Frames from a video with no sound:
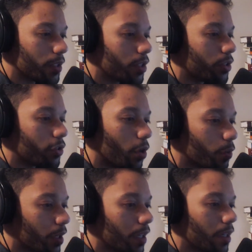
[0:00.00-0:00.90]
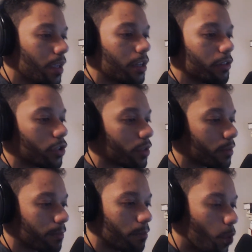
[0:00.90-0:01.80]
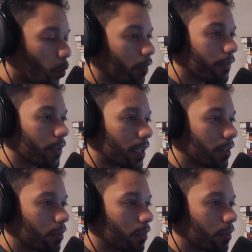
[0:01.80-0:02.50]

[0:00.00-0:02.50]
to soak in just more of it.